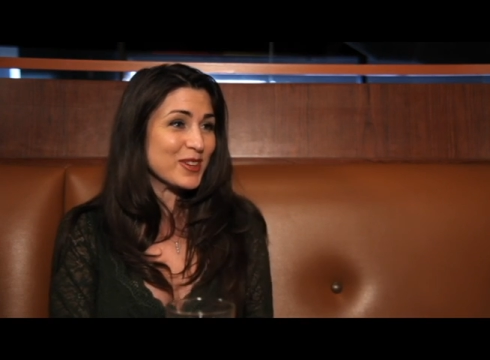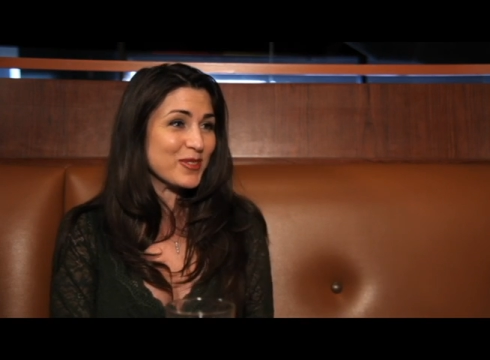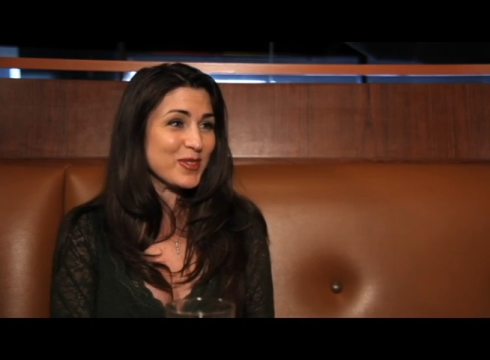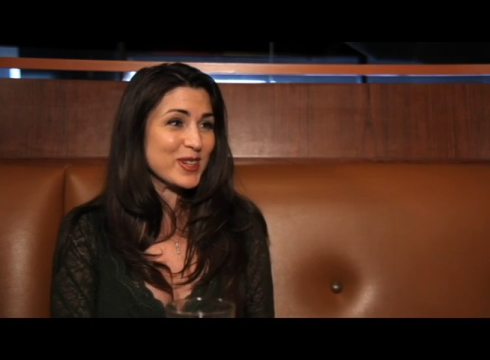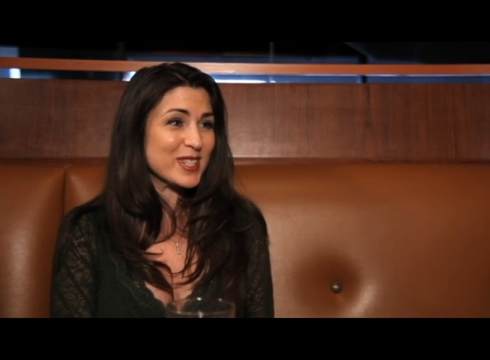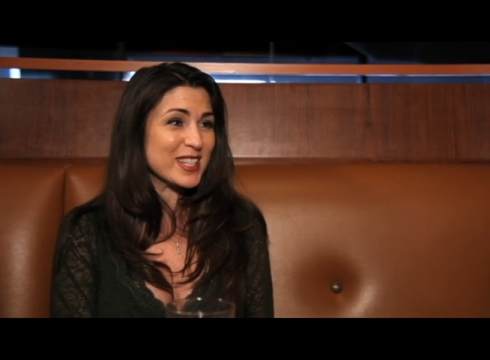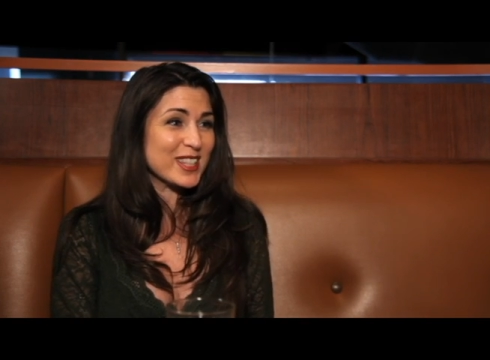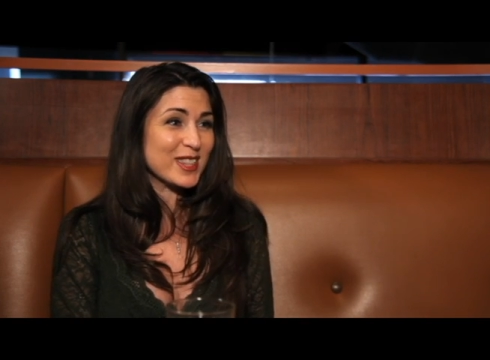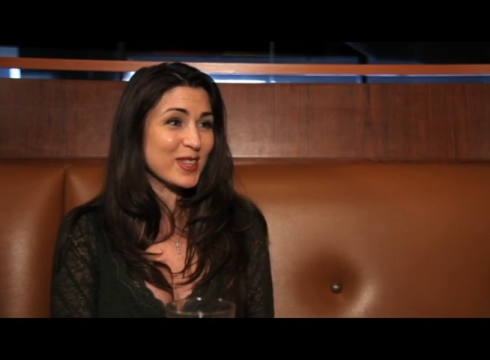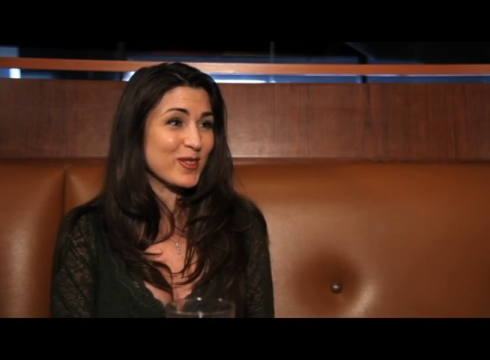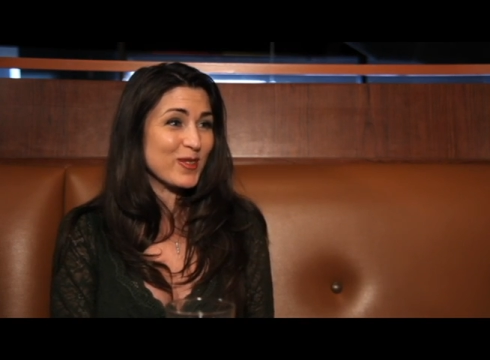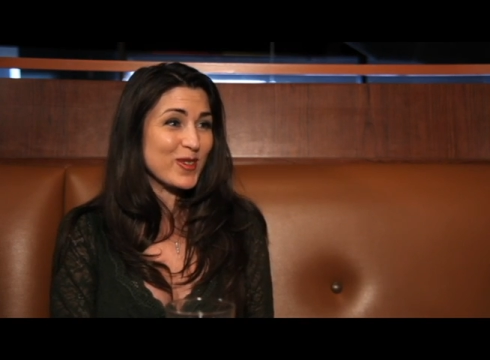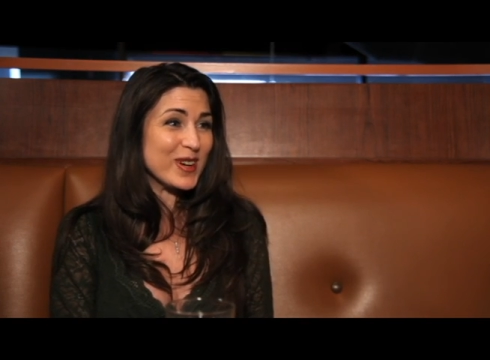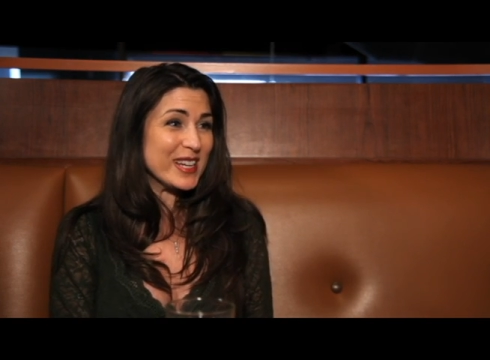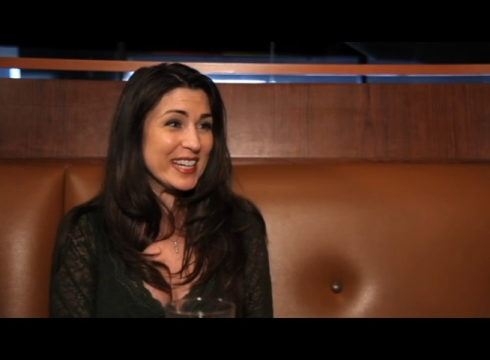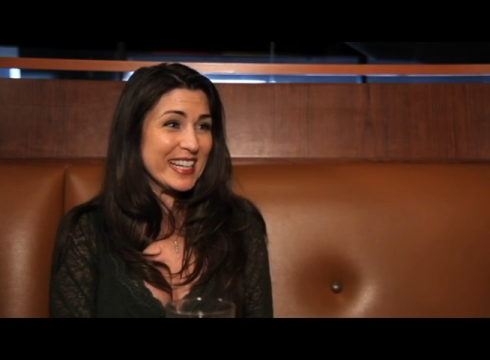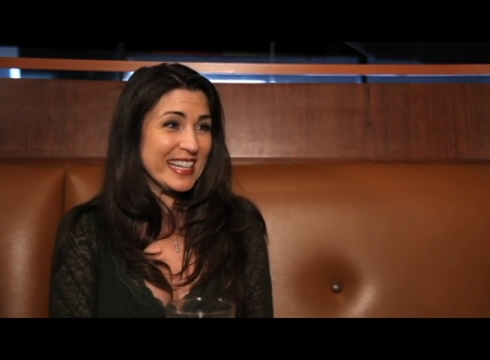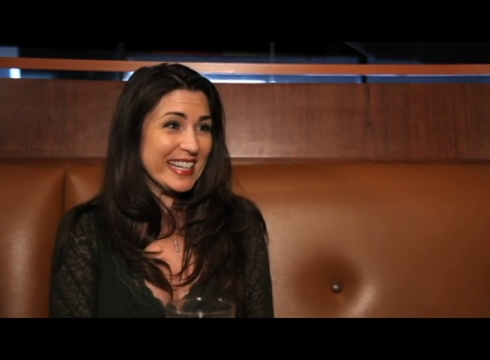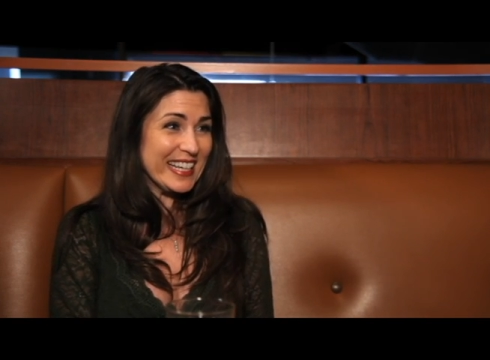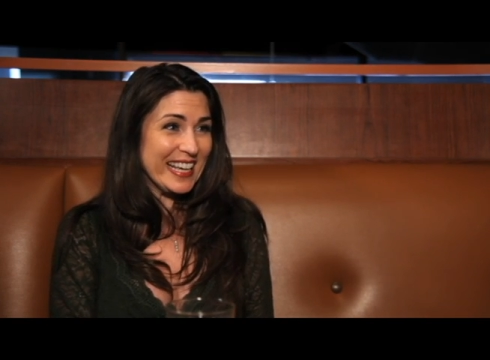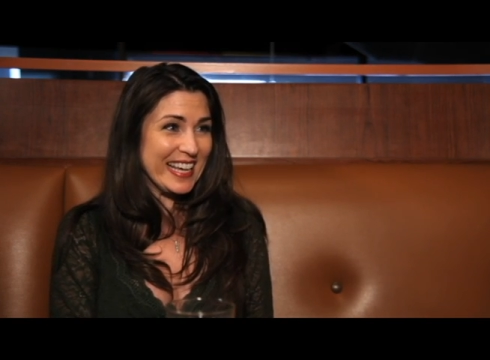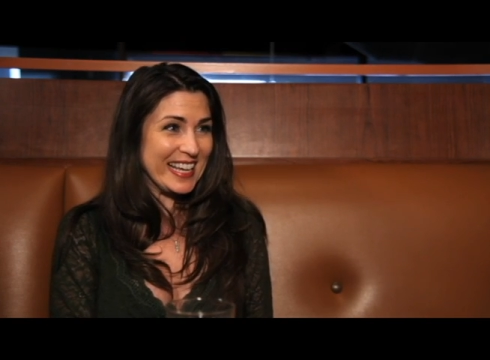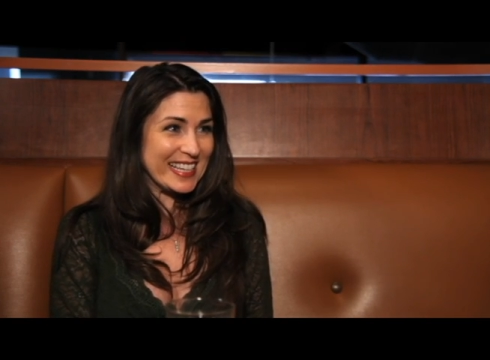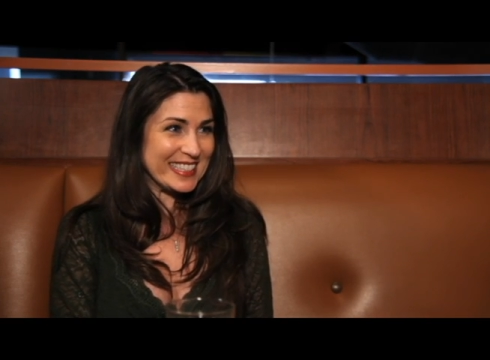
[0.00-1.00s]
I wasn't the one,
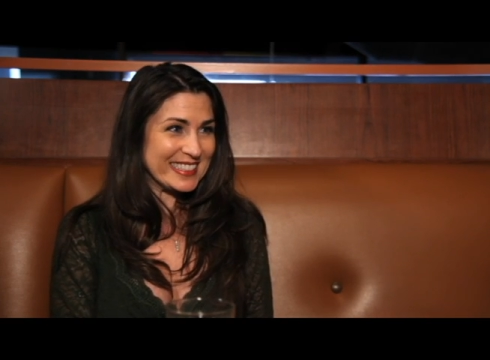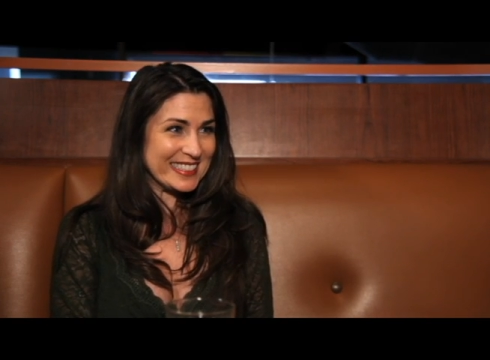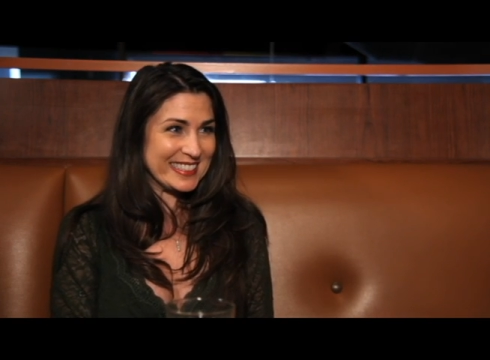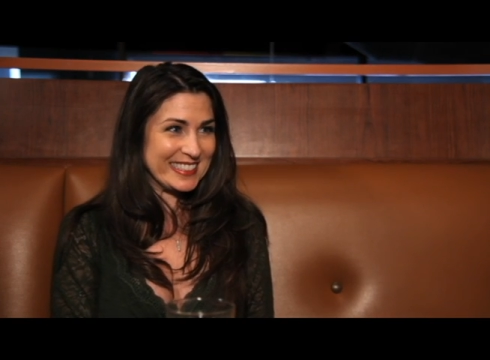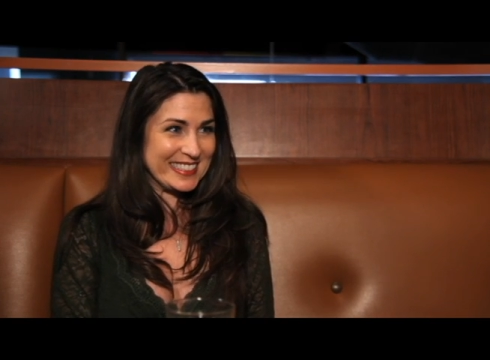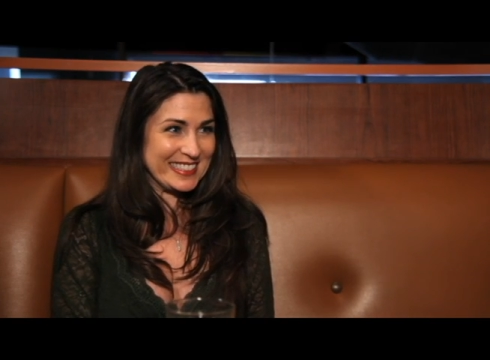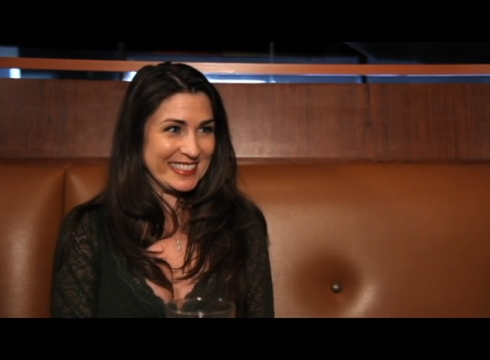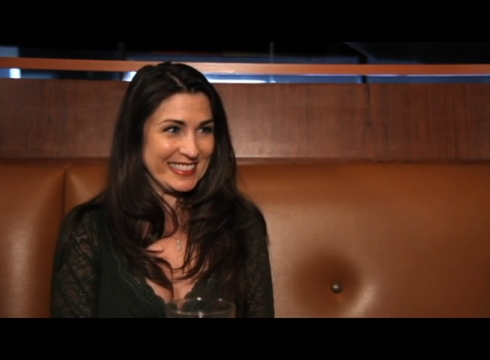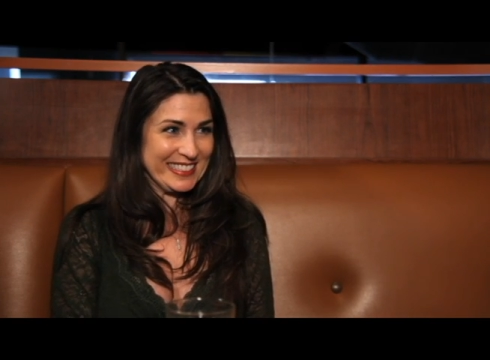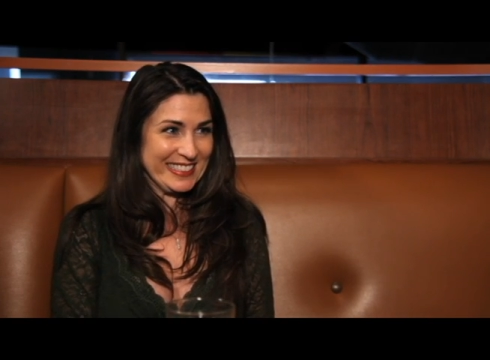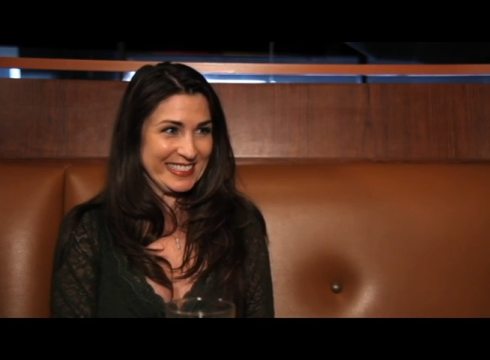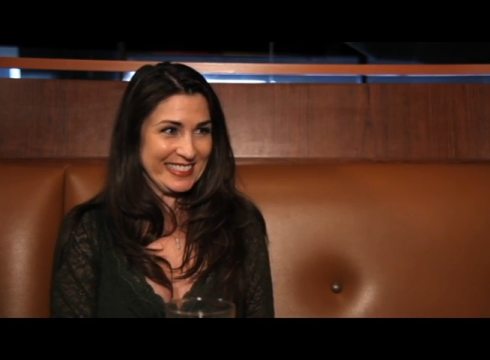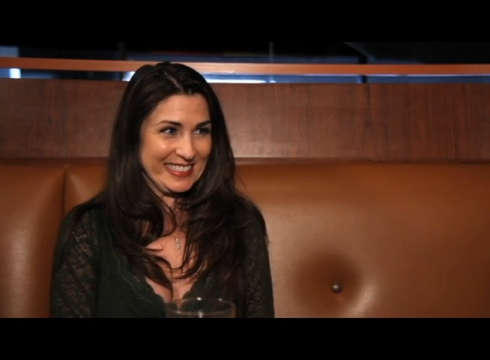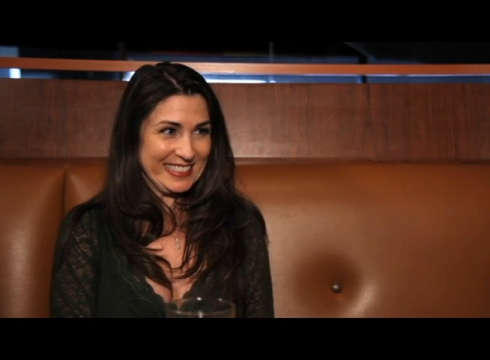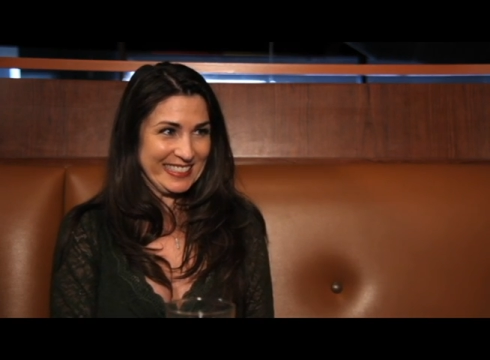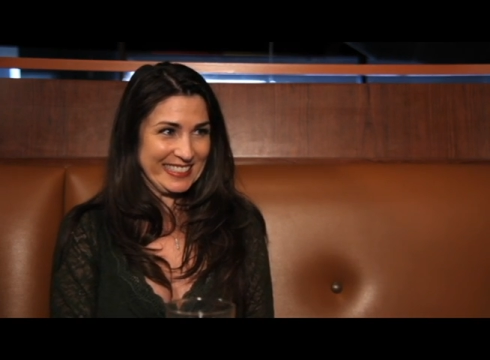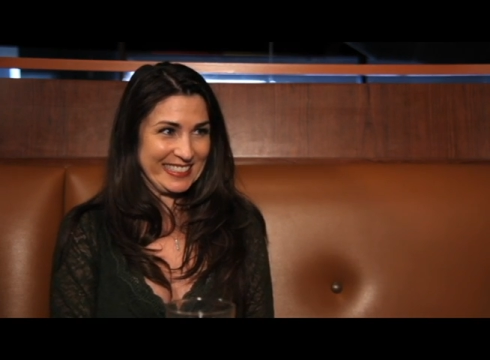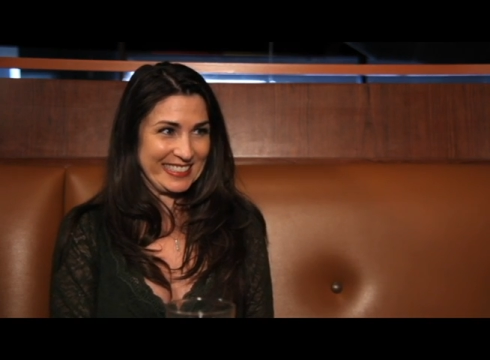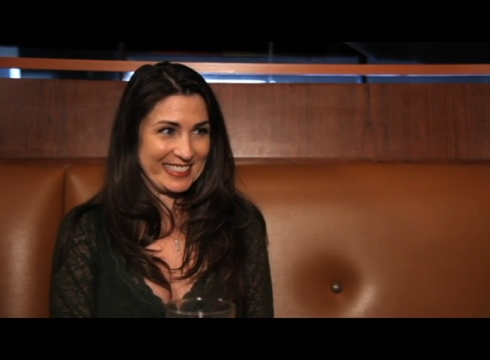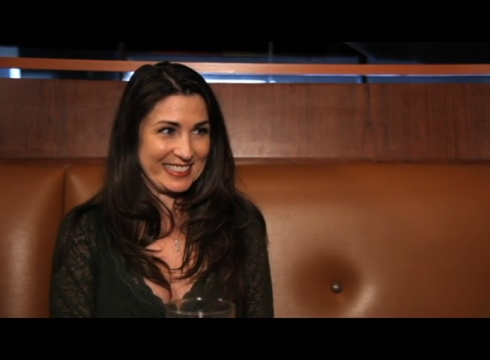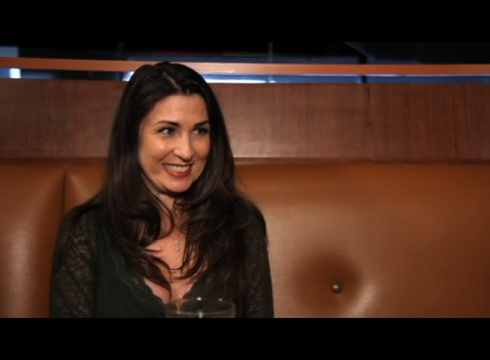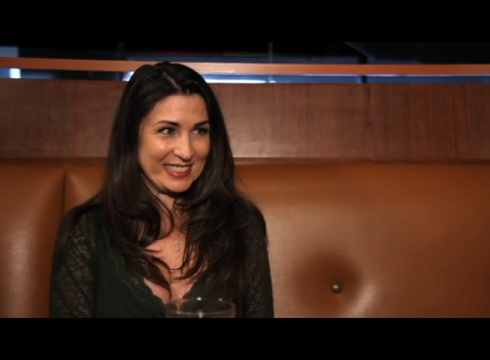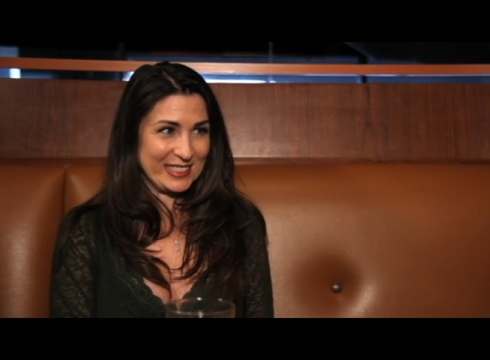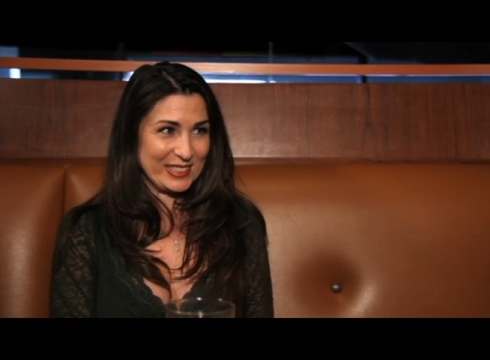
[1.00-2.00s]
I guess. Okay, and what about the
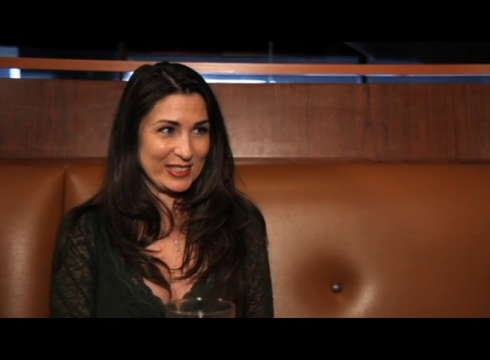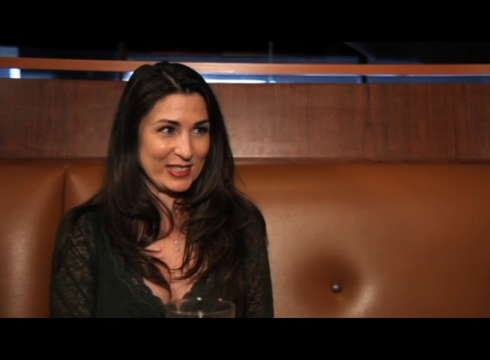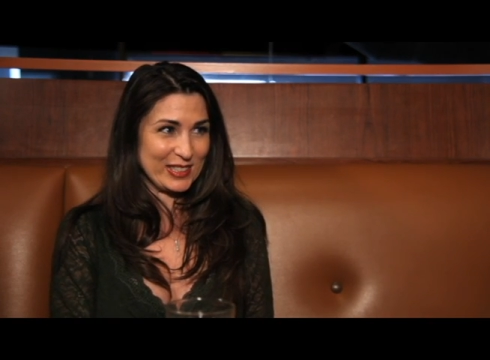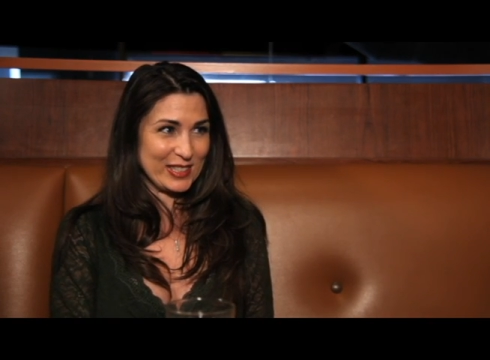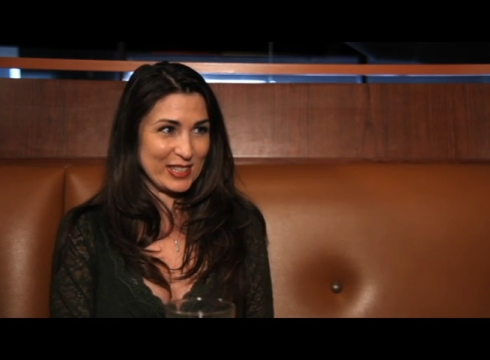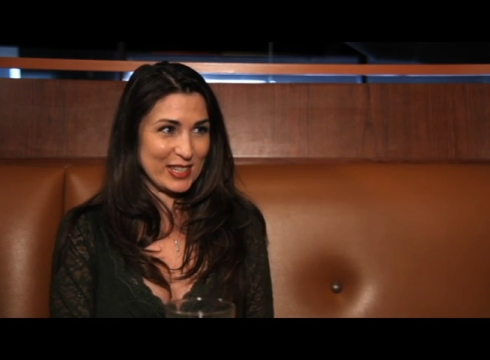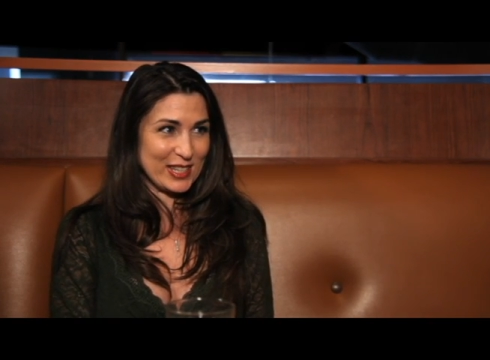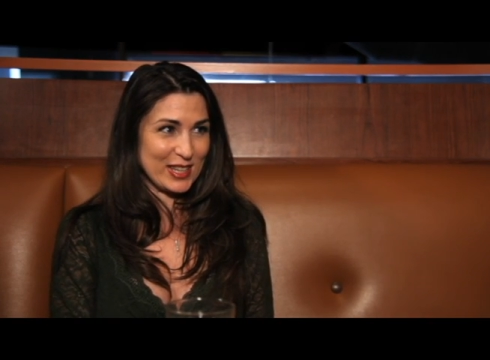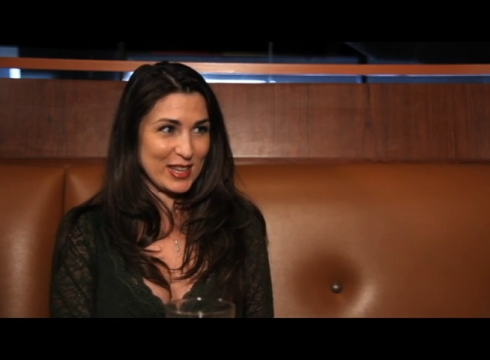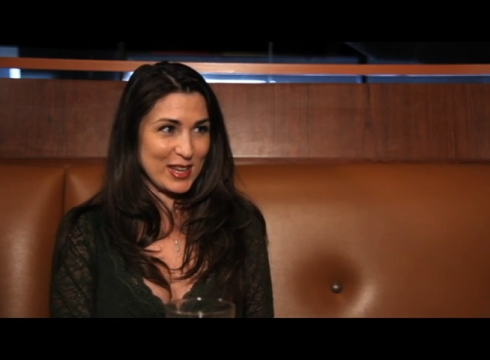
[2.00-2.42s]
one before that?